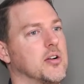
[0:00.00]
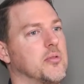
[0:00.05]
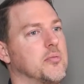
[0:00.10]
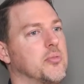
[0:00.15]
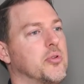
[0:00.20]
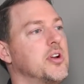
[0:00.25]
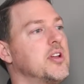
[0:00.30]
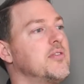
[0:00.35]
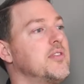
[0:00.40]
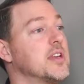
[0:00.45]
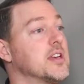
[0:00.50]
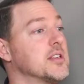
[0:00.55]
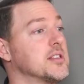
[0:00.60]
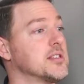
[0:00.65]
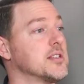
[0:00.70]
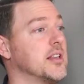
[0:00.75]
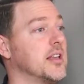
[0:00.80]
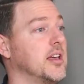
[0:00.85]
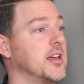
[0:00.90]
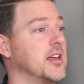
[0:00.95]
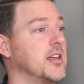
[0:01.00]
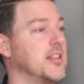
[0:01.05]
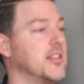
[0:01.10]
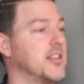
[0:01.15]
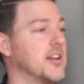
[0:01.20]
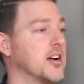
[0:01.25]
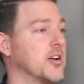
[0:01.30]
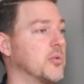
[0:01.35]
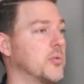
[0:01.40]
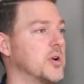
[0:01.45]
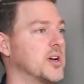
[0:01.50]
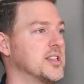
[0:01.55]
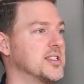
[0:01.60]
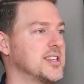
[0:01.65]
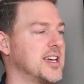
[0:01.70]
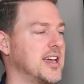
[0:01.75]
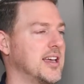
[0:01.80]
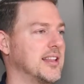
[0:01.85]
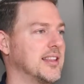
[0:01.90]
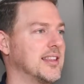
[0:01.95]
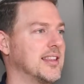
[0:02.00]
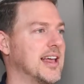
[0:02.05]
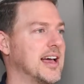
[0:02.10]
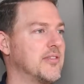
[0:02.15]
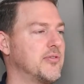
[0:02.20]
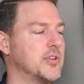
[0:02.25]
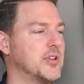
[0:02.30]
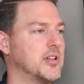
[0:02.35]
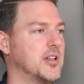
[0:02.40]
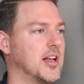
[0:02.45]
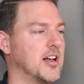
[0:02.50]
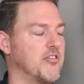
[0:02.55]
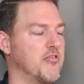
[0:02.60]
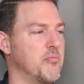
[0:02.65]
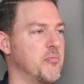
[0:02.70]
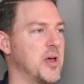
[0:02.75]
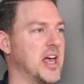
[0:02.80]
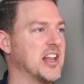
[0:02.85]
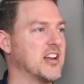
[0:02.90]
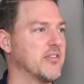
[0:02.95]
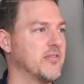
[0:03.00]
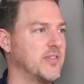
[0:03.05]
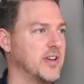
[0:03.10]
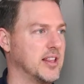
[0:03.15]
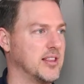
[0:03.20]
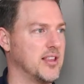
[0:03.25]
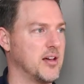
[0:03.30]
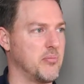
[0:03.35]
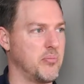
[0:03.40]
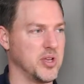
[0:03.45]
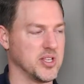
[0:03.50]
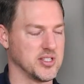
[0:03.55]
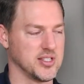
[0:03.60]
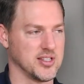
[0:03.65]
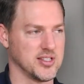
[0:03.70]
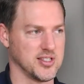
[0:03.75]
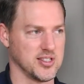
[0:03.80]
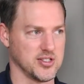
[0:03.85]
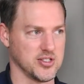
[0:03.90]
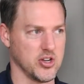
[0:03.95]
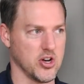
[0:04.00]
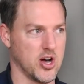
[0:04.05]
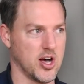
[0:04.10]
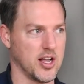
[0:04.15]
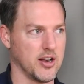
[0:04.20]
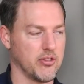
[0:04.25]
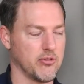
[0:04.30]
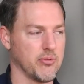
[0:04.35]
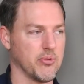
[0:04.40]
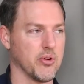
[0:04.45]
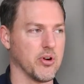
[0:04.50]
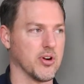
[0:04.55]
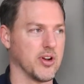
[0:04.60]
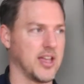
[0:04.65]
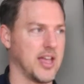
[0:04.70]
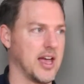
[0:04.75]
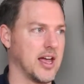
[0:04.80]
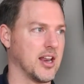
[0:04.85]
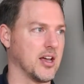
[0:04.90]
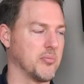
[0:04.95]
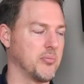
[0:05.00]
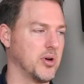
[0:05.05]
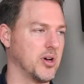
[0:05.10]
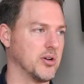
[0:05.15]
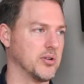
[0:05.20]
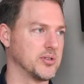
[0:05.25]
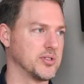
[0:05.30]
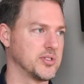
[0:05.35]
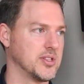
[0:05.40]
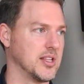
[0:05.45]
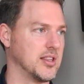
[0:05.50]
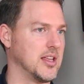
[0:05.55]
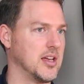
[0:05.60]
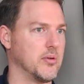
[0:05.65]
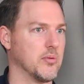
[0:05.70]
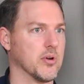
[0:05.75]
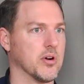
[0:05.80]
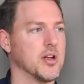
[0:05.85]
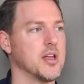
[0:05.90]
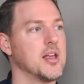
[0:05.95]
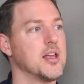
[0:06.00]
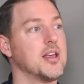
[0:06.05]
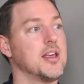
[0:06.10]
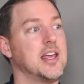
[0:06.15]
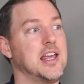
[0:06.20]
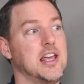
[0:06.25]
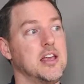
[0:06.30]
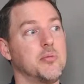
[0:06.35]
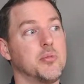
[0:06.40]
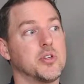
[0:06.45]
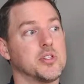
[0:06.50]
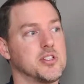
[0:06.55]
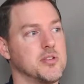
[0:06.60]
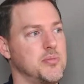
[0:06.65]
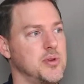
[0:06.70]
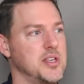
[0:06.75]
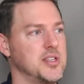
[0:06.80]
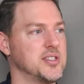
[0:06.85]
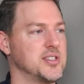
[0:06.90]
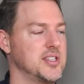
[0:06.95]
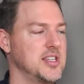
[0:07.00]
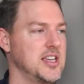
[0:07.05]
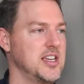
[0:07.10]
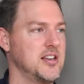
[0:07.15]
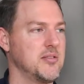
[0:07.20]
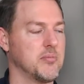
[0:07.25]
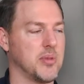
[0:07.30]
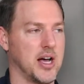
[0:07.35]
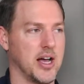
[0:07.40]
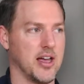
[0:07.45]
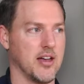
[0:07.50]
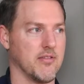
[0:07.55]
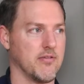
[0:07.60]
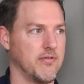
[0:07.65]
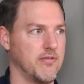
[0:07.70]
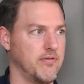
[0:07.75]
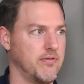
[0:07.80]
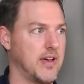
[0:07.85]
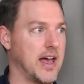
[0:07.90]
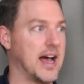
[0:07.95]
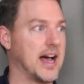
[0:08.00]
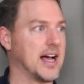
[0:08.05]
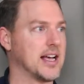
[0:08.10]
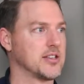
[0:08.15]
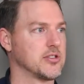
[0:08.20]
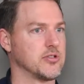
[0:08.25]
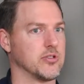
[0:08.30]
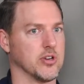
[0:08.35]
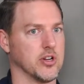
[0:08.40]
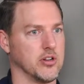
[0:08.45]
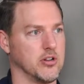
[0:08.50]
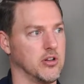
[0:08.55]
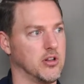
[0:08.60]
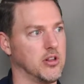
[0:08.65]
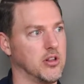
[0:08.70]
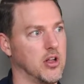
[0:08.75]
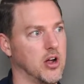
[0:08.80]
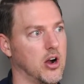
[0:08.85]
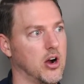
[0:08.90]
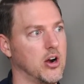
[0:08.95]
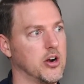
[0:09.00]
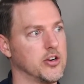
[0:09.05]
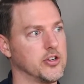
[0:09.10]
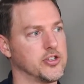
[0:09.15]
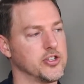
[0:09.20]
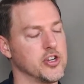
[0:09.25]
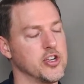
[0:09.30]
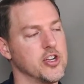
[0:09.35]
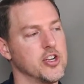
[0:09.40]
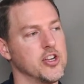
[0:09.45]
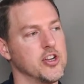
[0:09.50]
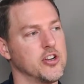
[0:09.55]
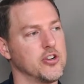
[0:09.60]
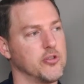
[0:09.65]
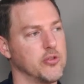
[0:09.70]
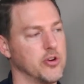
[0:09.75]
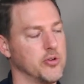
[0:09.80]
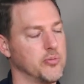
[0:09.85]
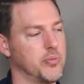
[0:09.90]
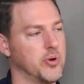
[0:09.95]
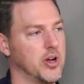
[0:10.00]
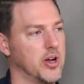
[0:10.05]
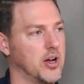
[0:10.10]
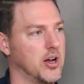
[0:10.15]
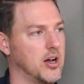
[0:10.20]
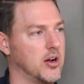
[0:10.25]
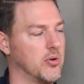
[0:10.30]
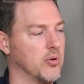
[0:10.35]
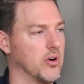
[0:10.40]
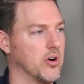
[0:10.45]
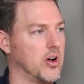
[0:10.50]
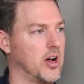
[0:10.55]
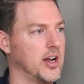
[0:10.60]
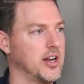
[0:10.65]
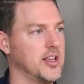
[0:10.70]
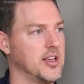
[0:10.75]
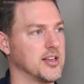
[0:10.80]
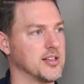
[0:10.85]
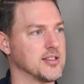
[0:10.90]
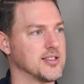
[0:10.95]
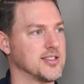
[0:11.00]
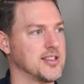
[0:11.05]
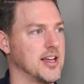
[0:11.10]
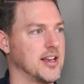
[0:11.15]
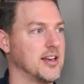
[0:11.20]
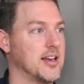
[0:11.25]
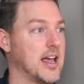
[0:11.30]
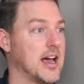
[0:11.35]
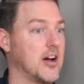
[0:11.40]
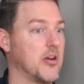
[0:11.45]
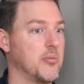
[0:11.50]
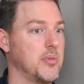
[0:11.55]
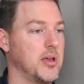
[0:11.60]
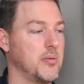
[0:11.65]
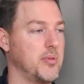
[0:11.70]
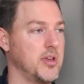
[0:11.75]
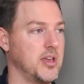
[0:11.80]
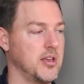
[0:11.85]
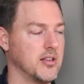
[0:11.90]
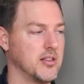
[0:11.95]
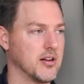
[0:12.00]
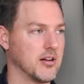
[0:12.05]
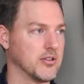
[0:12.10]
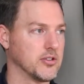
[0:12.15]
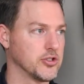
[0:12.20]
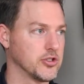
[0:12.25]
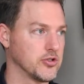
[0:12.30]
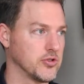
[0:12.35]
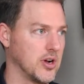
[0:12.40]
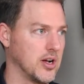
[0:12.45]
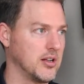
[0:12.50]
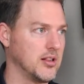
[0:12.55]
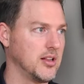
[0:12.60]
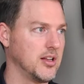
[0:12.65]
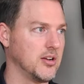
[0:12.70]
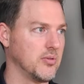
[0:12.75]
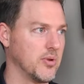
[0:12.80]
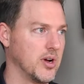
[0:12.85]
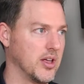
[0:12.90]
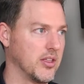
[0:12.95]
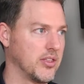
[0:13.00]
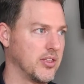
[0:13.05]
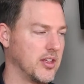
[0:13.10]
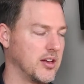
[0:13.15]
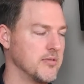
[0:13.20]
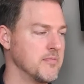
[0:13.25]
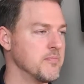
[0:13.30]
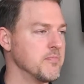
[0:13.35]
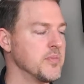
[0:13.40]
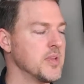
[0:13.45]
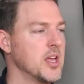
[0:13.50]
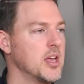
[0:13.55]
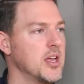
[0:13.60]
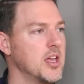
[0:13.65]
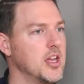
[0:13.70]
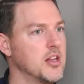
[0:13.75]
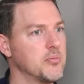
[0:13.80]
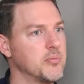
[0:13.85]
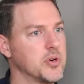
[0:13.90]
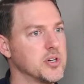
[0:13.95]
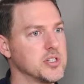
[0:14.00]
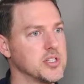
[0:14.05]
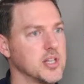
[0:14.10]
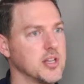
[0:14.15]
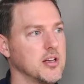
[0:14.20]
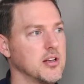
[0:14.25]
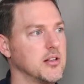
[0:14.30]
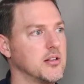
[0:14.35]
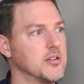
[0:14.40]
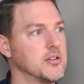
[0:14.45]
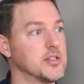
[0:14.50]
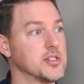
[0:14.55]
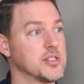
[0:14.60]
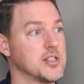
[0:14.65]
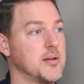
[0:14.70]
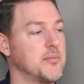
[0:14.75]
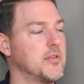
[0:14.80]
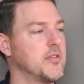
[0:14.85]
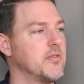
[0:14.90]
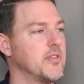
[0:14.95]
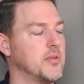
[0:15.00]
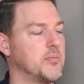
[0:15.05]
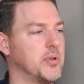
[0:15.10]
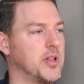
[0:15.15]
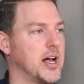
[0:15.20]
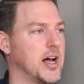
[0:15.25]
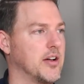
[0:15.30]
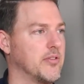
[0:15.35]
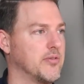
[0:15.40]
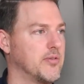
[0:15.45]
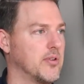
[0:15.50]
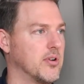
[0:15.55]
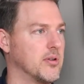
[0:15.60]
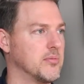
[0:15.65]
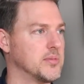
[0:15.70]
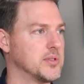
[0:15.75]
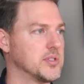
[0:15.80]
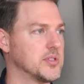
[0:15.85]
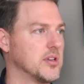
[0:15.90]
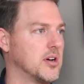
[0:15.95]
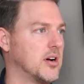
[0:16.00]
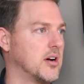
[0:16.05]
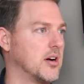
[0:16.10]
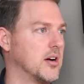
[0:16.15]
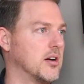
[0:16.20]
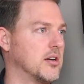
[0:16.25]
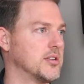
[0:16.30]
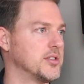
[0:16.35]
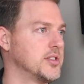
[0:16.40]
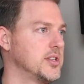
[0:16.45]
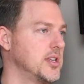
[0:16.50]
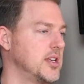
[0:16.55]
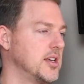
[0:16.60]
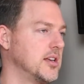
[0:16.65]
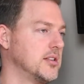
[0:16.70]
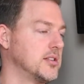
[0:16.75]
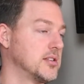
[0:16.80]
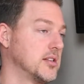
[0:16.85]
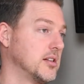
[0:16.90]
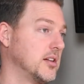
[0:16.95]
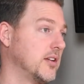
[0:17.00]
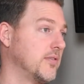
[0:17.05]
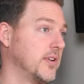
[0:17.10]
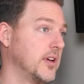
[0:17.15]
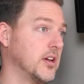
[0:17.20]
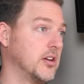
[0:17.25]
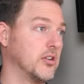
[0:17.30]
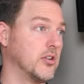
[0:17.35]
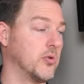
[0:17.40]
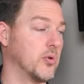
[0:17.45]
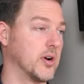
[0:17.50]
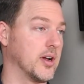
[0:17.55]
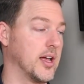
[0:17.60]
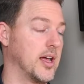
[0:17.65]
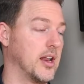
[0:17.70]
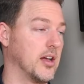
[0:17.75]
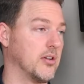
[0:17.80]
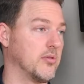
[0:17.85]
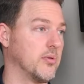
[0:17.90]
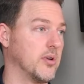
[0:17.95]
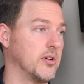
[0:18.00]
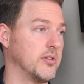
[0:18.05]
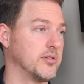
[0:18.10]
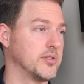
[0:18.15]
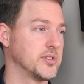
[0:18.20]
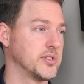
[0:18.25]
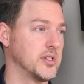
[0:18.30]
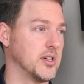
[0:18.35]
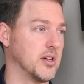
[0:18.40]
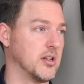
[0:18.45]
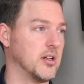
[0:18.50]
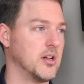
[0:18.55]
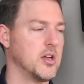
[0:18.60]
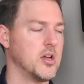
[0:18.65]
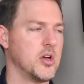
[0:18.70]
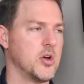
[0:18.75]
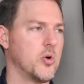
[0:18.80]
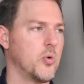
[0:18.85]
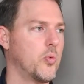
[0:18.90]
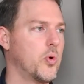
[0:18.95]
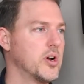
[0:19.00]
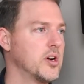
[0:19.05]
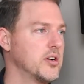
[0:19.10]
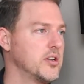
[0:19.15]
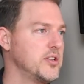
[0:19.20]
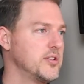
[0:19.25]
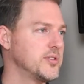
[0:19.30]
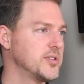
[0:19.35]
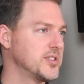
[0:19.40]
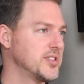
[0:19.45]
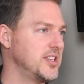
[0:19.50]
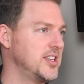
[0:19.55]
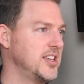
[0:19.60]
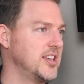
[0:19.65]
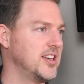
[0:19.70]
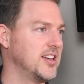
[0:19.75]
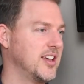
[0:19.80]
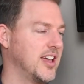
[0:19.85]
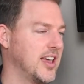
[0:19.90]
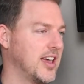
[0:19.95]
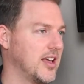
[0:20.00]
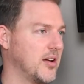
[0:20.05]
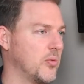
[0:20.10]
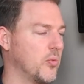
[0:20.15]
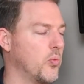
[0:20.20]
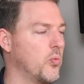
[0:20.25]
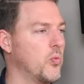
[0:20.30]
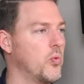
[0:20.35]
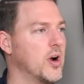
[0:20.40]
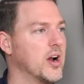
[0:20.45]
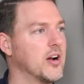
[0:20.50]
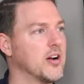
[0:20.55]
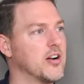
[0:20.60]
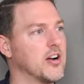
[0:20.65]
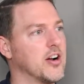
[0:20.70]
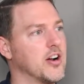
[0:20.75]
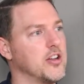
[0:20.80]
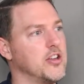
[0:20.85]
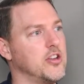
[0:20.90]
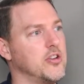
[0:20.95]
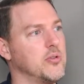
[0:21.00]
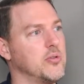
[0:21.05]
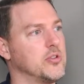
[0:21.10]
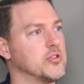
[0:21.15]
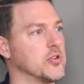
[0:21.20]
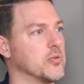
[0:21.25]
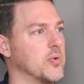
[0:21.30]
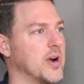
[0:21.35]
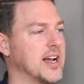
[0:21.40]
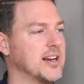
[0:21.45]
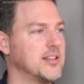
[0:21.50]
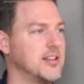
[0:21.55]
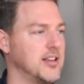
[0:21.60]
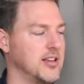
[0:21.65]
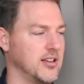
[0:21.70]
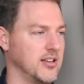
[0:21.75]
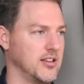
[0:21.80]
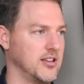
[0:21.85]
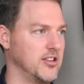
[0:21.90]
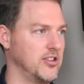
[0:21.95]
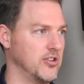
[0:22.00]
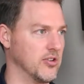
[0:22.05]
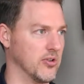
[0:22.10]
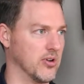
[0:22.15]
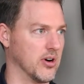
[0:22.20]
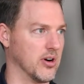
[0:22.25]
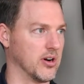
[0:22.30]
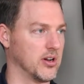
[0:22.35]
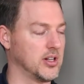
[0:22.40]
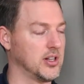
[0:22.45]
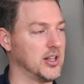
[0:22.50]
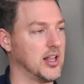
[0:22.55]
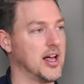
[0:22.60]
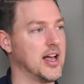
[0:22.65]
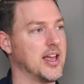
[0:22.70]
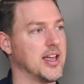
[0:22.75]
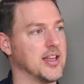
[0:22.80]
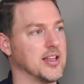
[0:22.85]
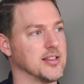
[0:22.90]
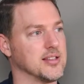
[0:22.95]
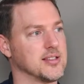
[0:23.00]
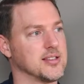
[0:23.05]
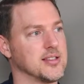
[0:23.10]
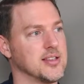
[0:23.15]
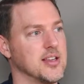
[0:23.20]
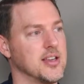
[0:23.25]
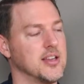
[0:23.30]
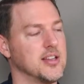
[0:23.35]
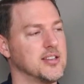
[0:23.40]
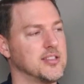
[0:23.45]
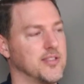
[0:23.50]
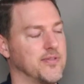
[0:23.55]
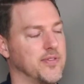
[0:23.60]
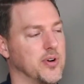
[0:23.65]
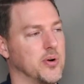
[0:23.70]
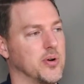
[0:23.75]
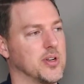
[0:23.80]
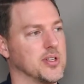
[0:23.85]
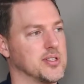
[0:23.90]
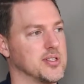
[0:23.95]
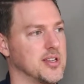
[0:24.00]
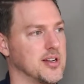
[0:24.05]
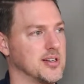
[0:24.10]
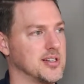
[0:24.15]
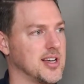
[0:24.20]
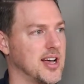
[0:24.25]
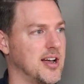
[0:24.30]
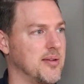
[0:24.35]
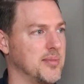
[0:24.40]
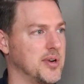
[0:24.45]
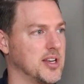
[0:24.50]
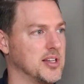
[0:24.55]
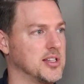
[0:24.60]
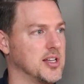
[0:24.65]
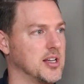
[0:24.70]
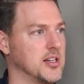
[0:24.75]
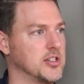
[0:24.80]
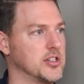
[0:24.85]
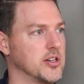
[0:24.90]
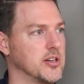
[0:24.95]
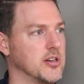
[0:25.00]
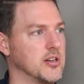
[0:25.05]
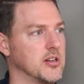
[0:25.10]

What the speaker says: previously there was a level of benefit that businesses got through organic posts, that they were able to be seen by a vast or a large group or audience that now maybe they're struggling with. And in particular, some of the platforms are seeing significant organic growth still. What are you seeing, and where are you directing your clients to focus their time and attention?